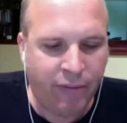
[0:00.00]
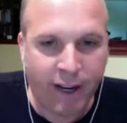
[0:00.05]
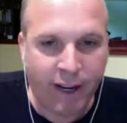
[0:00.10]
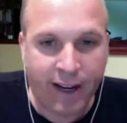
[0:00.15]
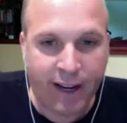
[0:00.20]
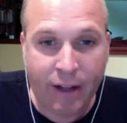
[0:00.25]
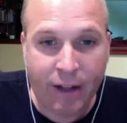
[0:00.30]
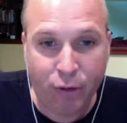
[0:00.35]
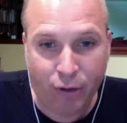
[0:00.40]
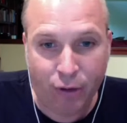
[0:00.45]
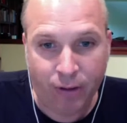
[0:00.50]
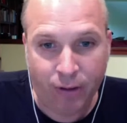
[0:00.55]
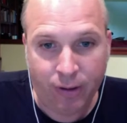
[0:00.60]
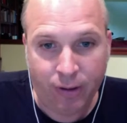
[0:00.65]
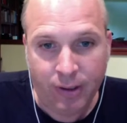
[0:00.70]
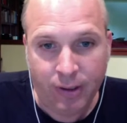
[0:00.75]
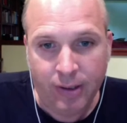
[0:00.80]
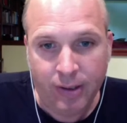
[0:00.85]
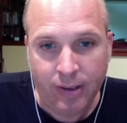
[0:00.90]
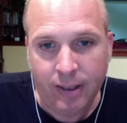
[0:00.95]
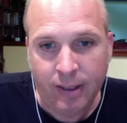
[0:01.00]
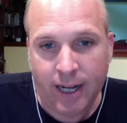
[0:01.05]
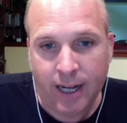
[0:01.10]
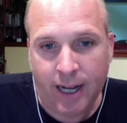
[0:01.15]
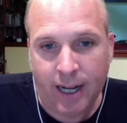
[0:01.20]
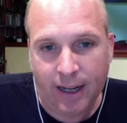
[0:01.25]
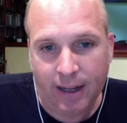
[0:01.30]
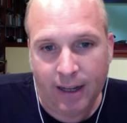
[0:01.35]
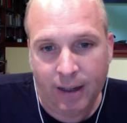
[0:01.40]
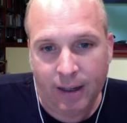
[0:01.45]
Alger,
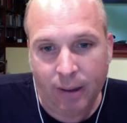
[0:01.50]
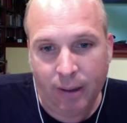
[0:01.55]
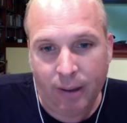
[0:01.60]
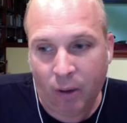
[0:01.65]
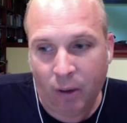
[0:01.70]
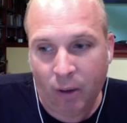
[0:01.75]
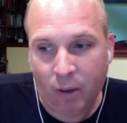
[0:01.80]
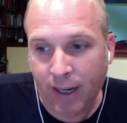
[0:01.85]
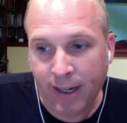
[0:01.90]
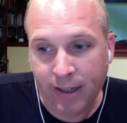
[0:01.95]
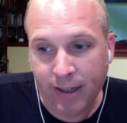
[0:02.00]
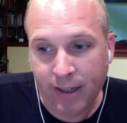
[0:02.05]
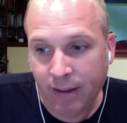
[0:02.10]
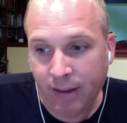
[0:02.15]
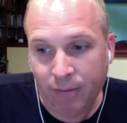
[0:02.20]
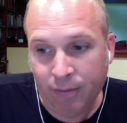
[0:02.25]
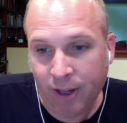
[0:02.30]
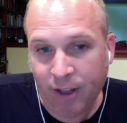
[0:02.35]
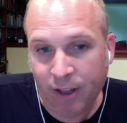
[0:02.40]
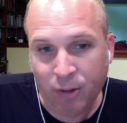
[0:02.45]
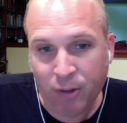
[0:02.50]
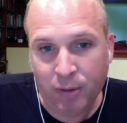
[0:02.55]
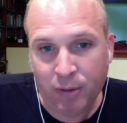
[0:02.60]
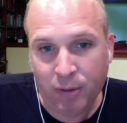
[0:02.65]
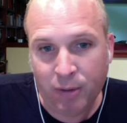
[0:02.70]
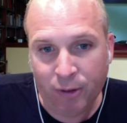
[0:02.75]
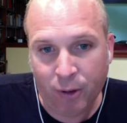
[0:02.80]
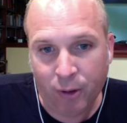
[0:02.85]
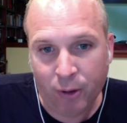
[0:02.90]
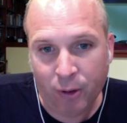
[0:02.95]
a great investment
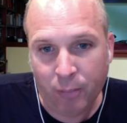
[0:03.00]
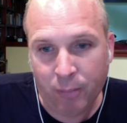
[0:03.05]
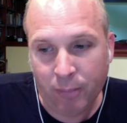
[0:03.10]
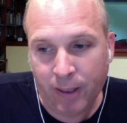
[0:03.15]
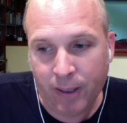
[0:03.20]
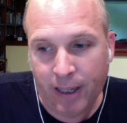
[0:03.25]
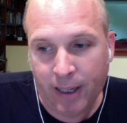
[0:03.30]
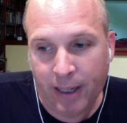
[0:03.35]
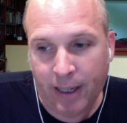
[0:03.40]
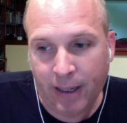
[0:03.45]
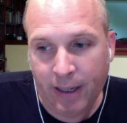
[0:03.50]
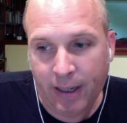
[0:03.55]
firm, a